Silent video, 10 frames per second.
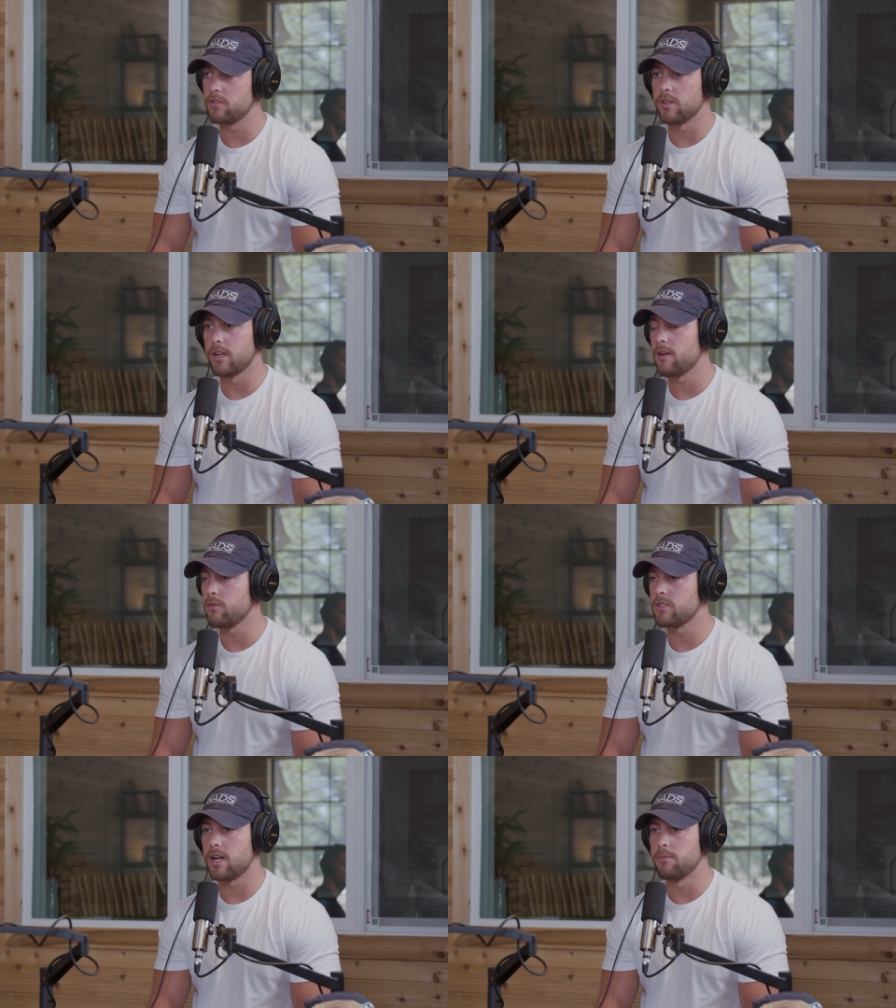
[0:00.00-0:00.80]
So like
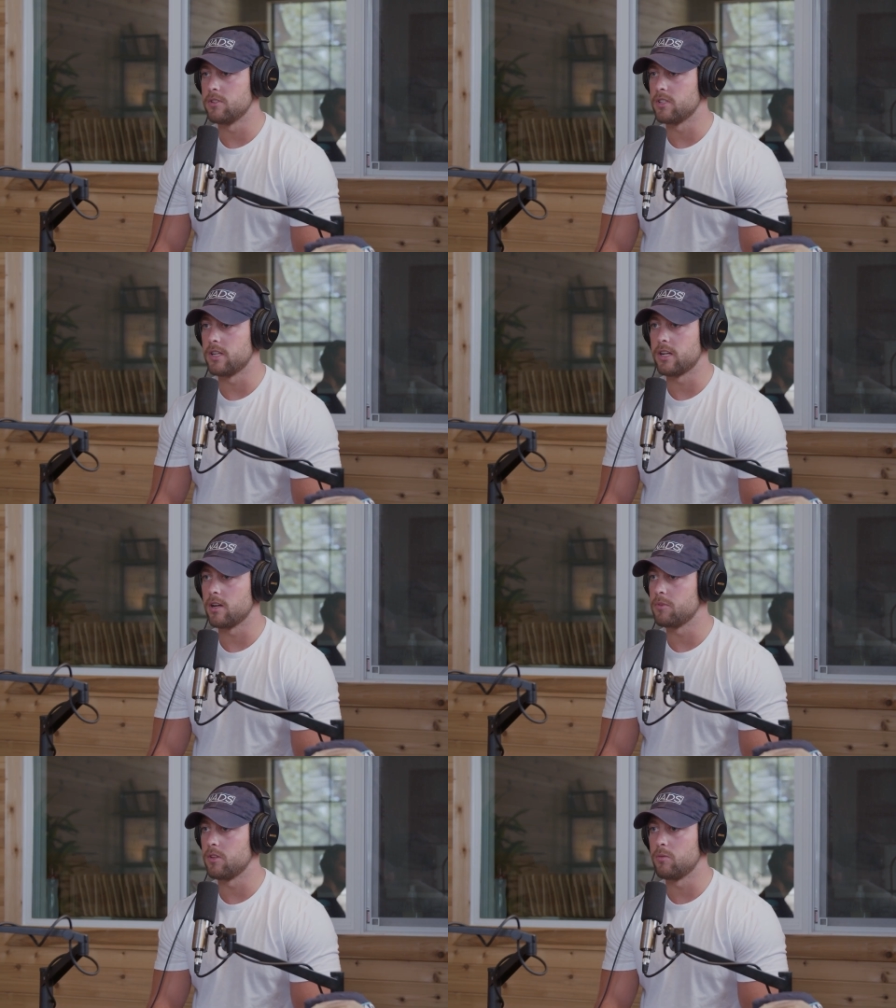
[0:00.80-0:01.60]
every time there's a
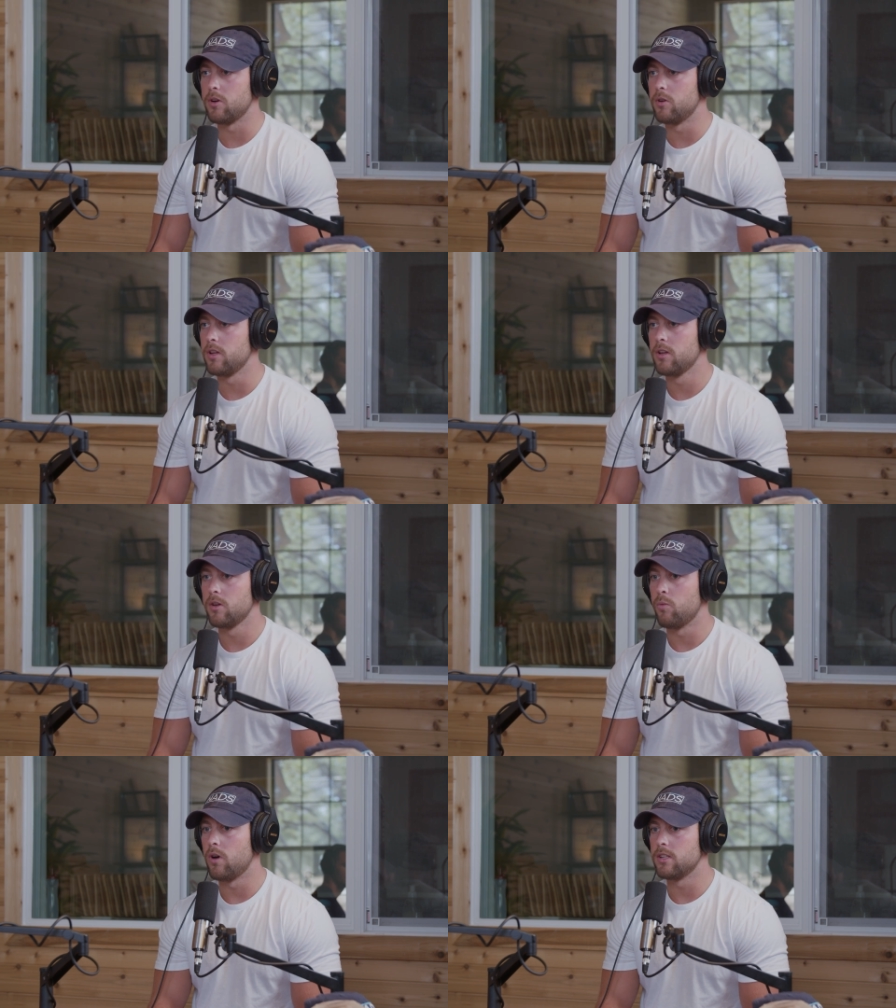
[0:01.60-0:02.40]
hiccup in the road,
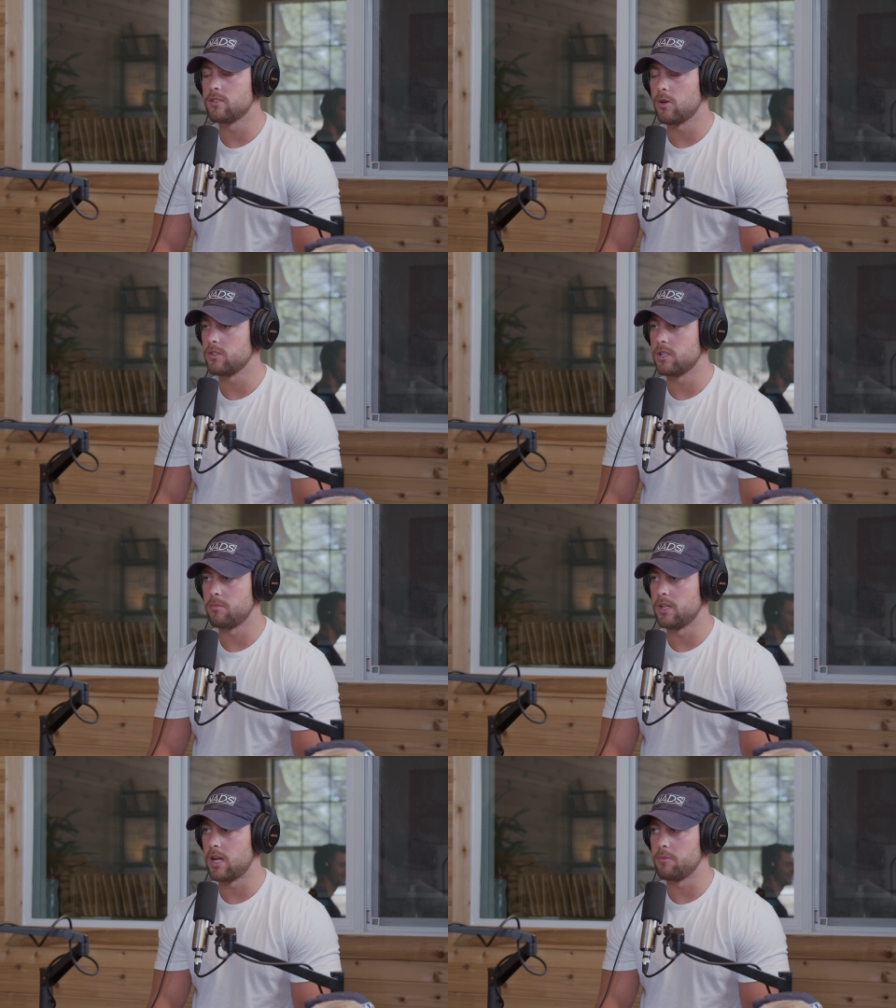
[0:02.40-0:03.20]
one, it's always going
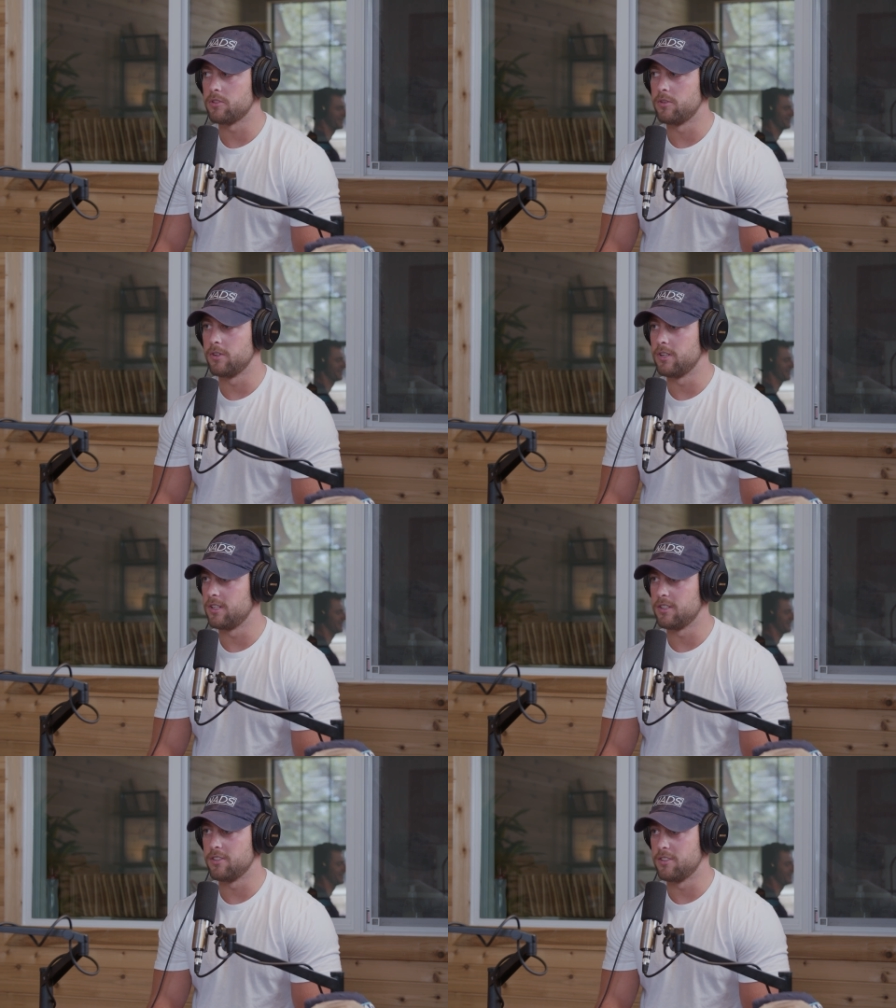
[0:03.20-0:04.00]
to be an
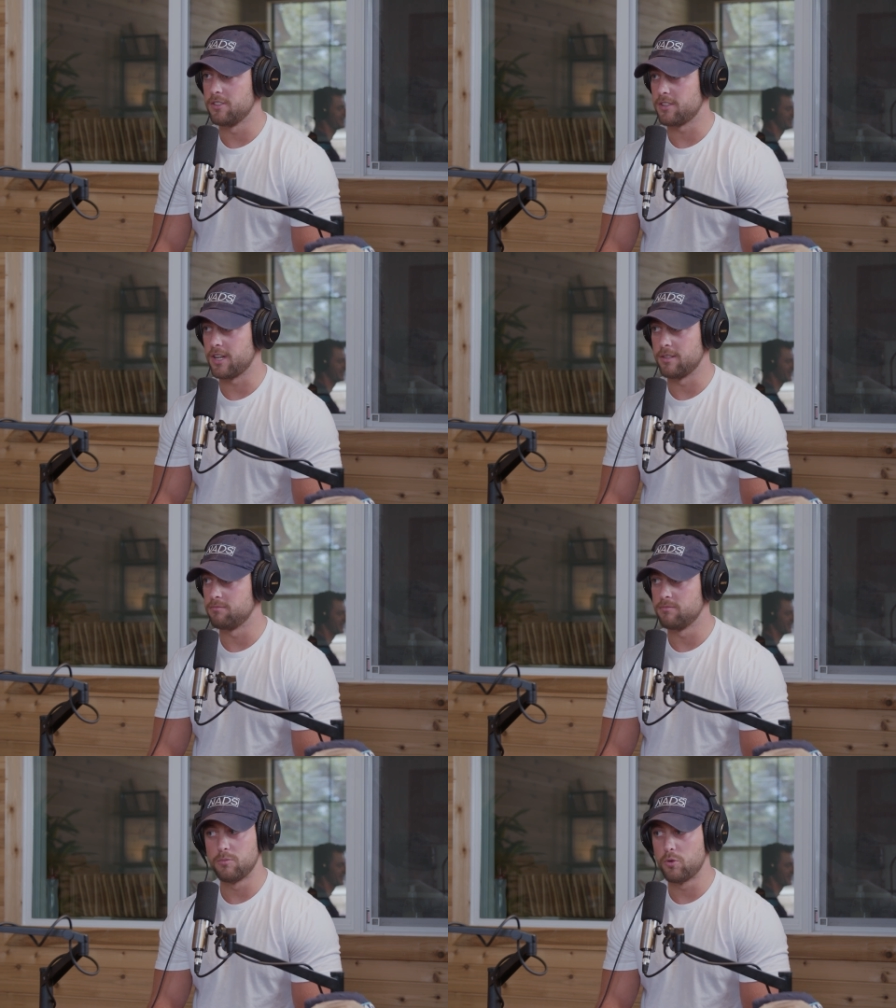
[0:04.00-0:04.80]
opportunity to just kind of
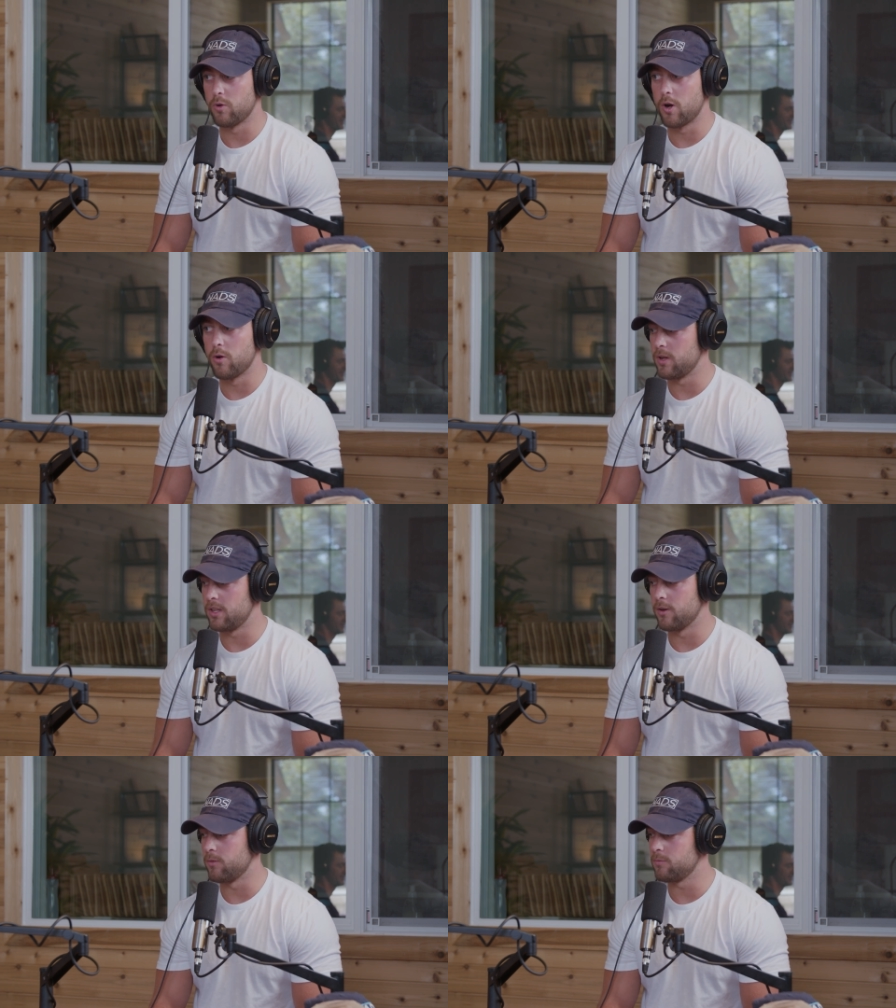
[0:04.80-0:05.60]
grow,
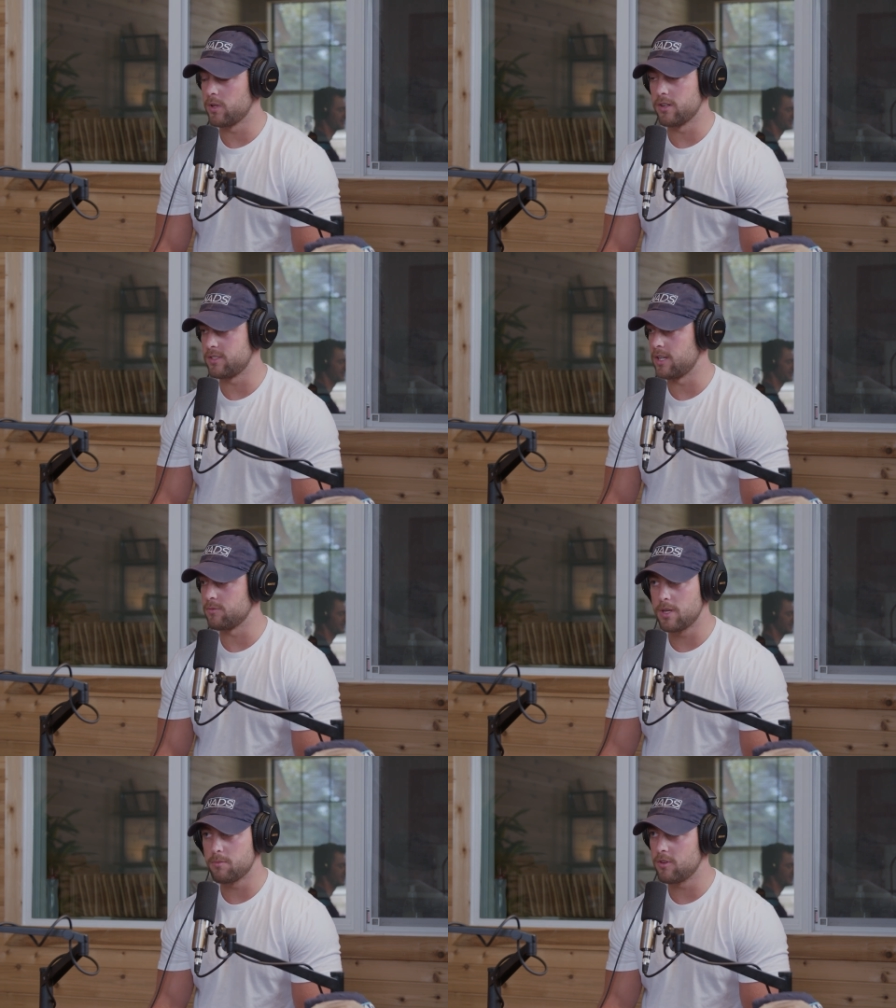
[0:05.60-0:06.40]
either whether it's as
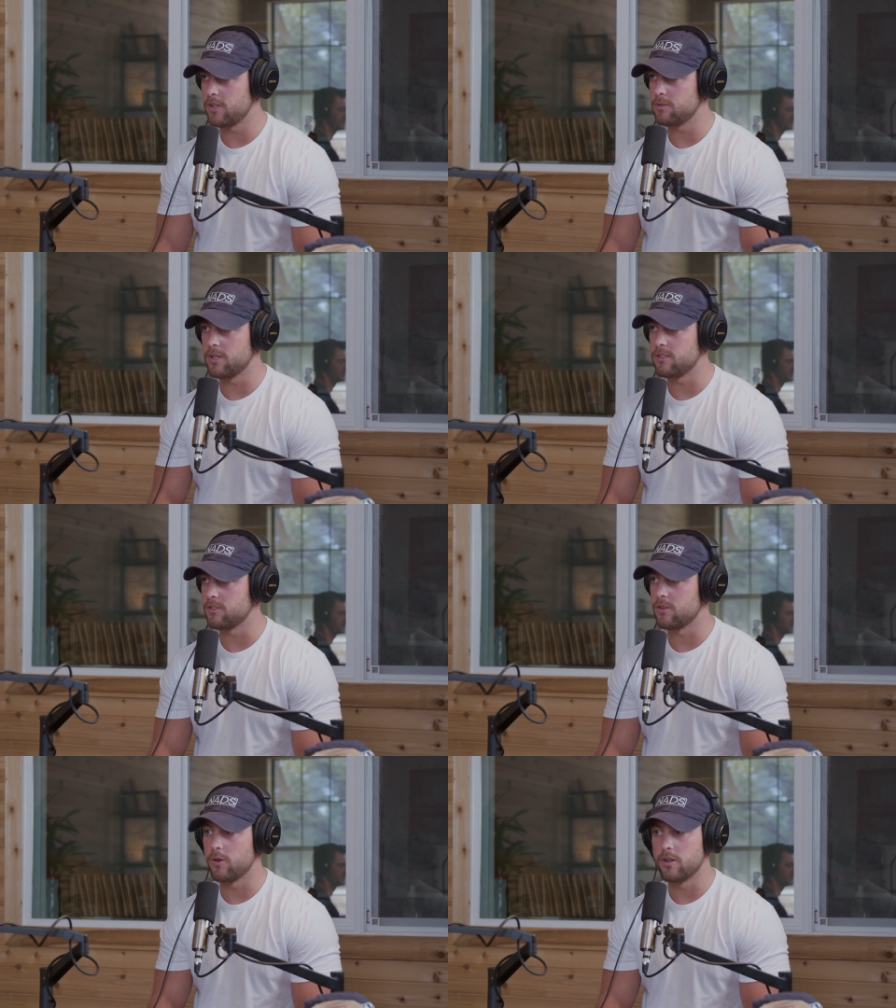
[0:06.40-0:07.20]
people, as
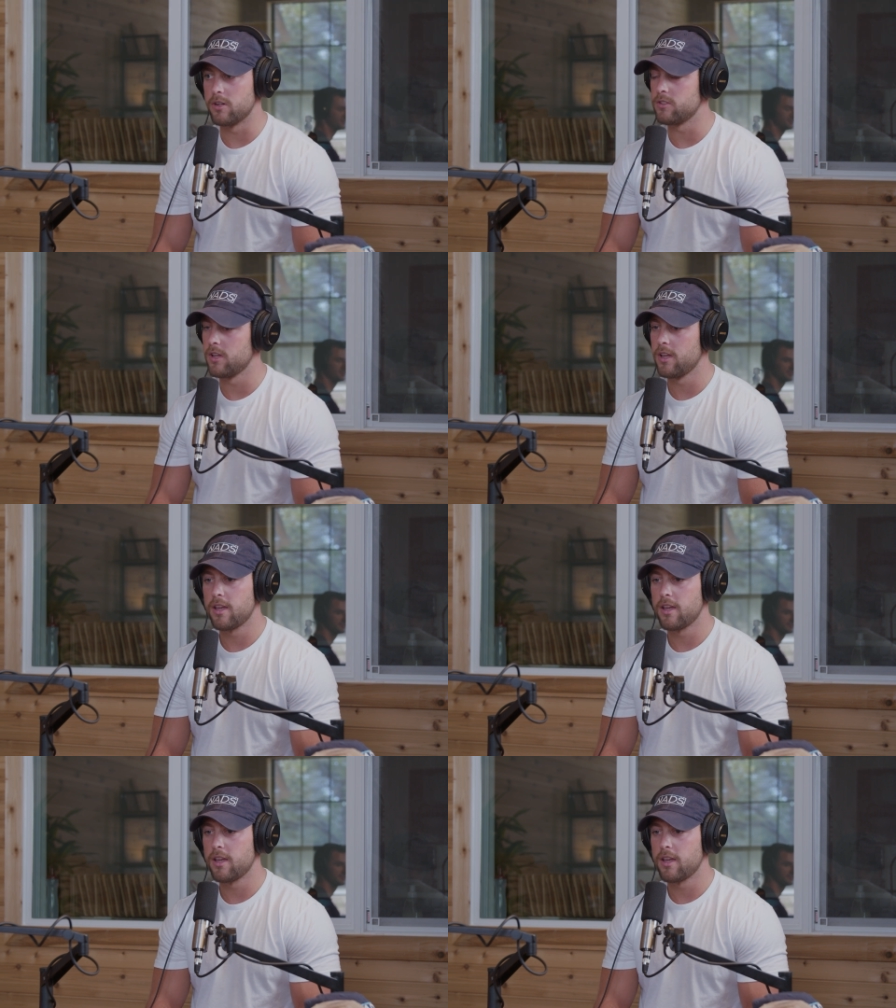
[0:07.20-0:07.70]
business owners,